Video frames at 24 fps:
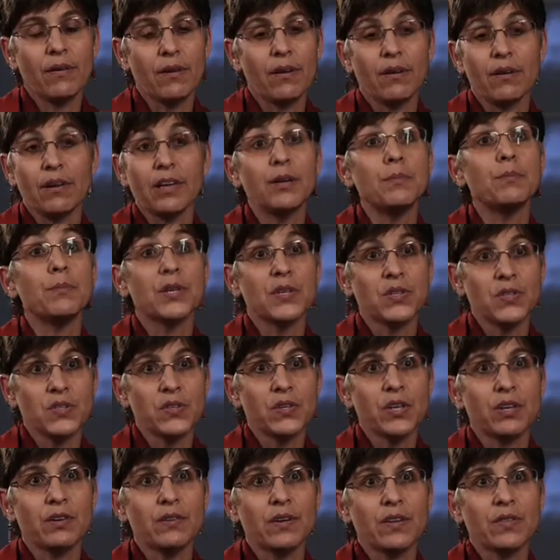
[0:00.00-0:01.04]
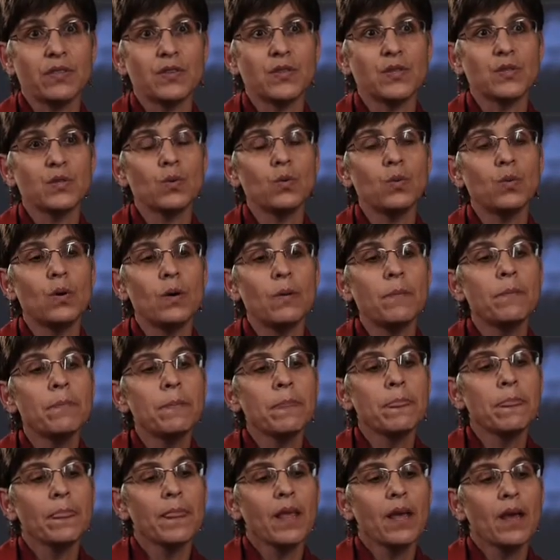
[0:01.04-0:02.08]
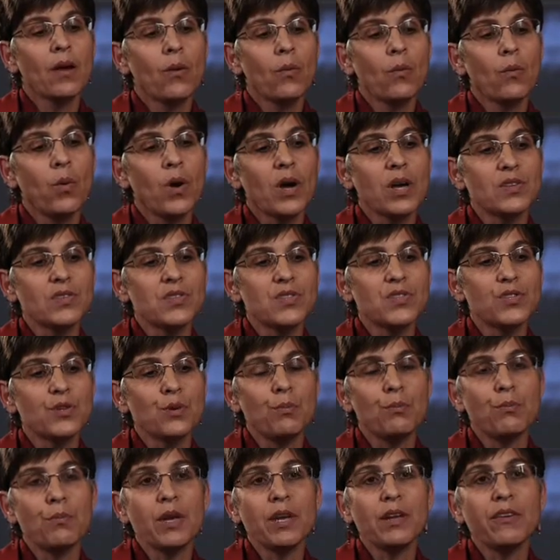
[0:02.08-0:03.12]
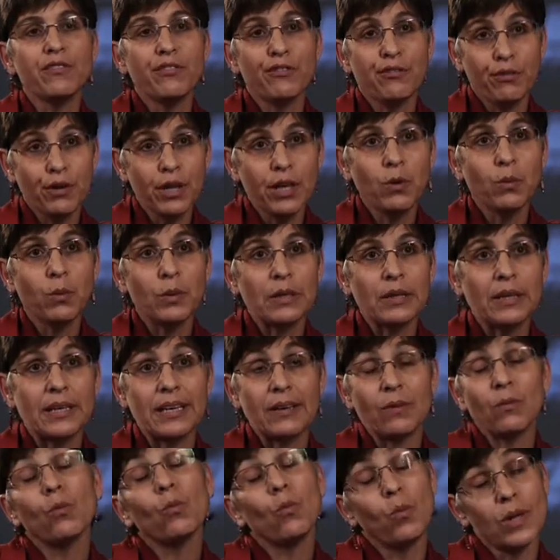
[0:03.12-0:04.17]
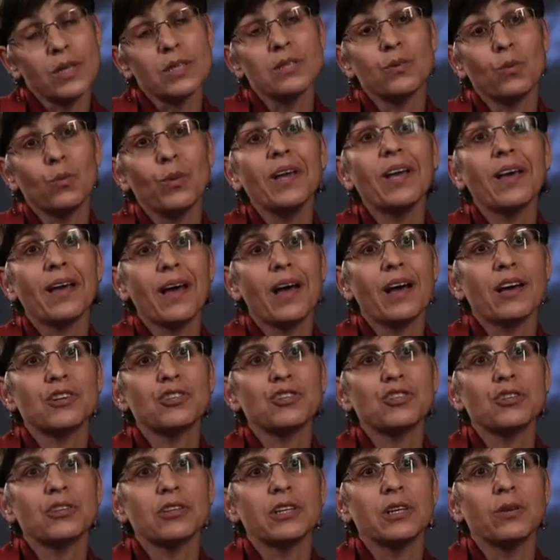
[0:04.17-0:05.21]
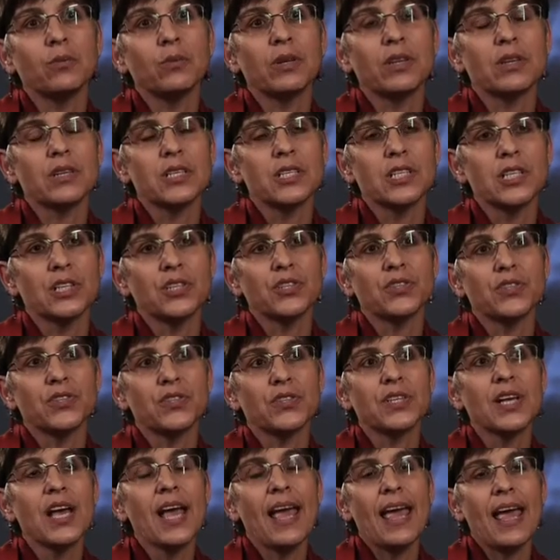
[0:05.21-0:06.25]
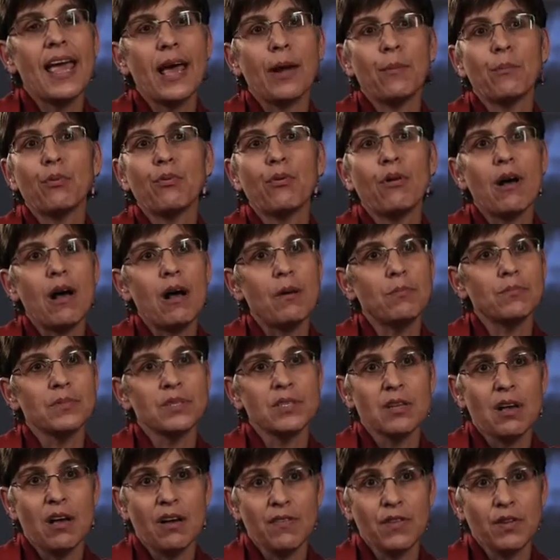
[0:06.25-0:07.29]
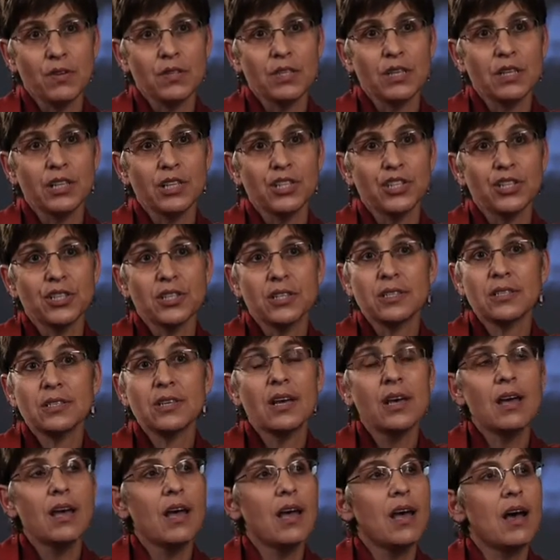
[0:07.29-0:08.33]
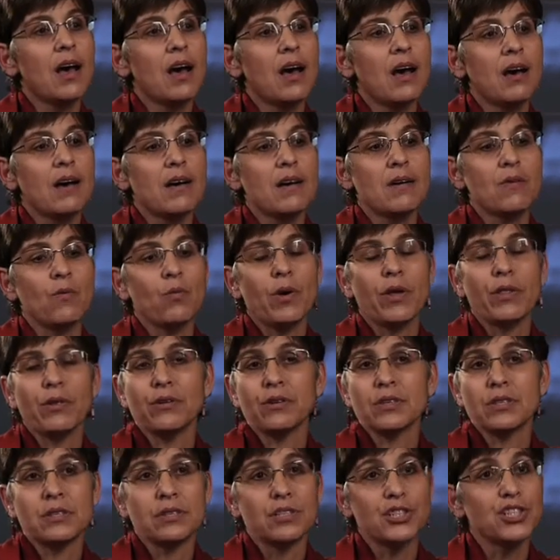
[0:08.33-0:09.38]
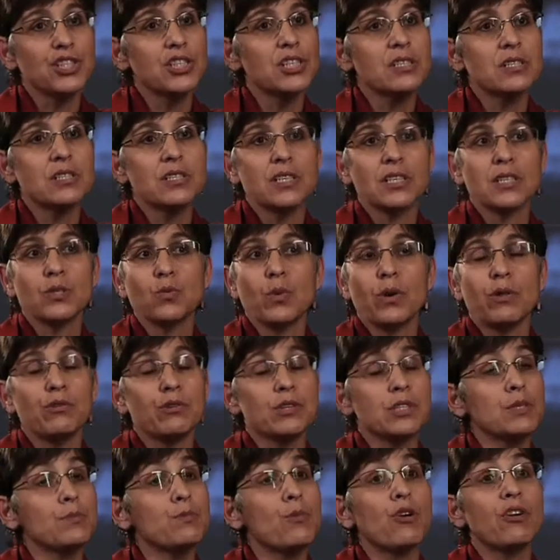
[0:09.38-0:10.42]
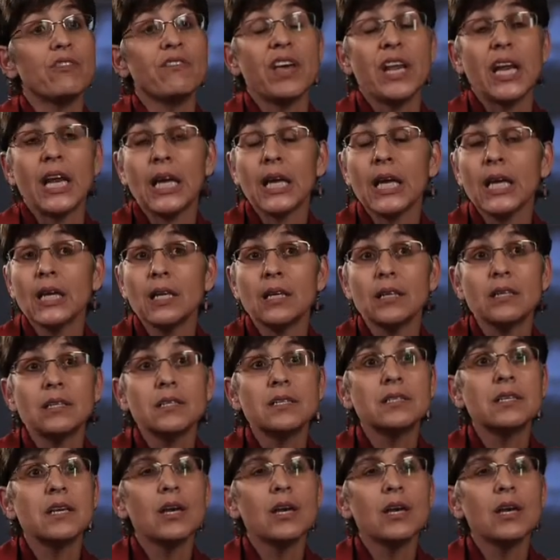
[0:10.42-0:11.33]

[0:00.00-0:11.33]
uh, administrator at the school was to meet frequently, once a week actually, with the teachers and problem solve those glitches. Uh, whether it's logistics, whether it's motivating kids,